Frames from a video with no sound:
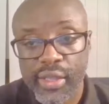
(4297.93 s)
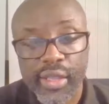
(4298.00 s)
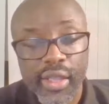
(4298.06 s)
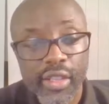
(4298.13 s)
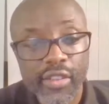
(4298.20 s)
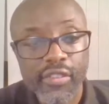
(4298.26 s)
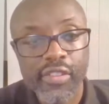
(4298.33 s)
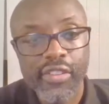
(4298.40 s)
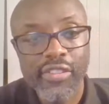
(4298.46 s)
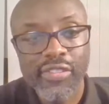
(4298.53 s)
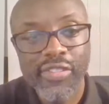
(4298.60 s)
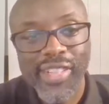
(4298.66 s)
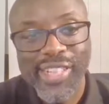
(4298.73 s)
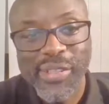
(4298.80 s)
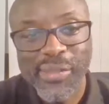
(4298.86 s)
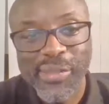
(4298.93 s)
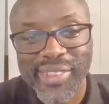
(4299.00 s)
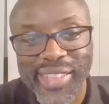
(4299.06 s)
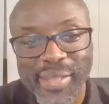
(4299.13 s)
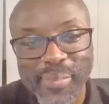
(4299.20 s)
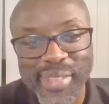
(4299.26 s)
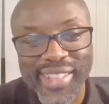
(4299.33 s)
give value
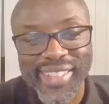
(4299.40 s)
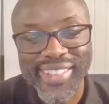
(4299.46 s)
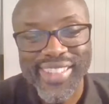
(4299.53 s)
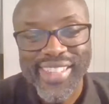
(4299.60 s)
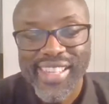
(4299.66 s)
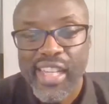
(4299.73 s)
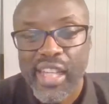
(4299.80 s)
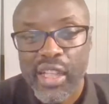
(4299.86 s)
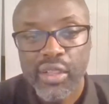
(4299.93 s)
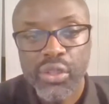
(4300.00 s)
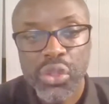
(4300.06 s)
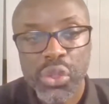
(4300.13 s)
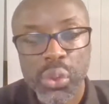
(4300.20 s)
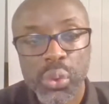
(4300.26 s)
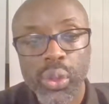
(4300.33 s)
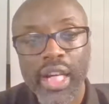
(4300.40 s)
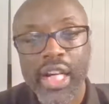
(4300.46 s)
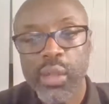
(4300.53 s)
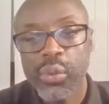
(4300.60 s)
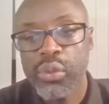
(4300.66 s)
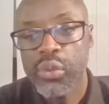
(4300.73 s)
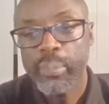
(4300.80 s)
très bien to
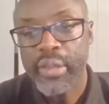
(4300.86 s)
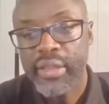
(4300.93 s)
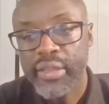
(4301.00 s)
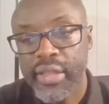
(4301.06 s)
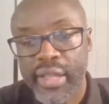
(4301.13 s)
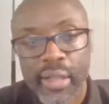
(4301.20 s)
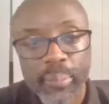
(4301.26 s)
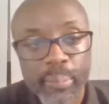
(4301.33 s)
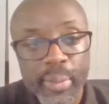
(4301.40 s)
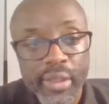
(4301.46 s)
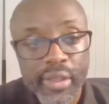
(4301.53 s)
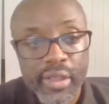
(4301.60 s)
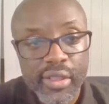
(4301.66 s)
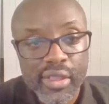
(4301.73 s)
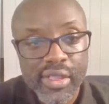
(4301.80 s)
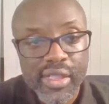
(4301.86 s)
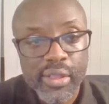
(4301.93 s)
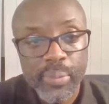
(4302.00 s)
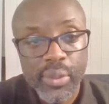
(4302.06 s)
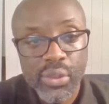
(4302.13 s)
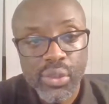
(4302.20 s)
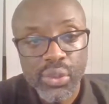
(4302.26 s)
how to build a company,
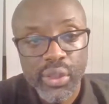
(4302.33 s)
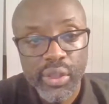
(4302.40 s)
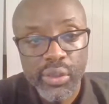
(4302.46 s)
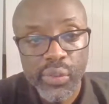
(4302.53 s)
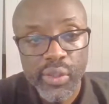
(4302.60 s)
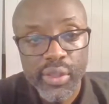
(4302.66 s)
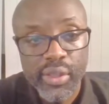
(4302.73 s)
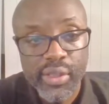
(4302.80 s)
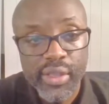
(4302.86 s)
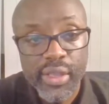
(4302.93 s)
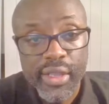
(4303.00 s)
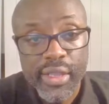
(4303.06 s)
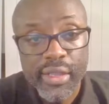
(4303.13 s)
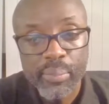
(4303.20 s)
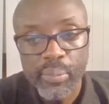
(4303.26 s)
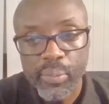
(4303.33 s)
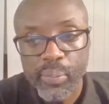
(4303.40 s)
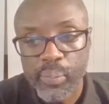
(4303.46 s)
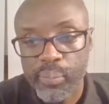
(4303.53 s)
especially during this time.